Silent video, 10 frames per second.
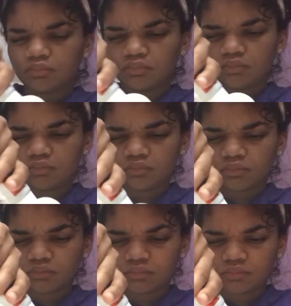
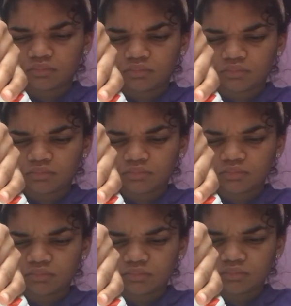
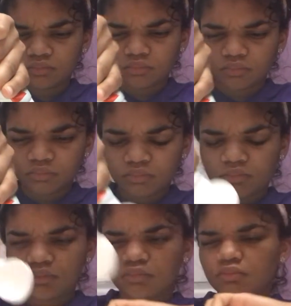
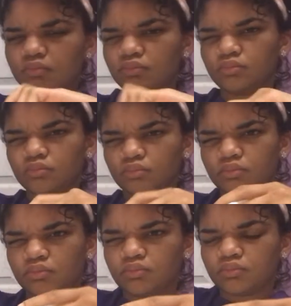Nobody speaks.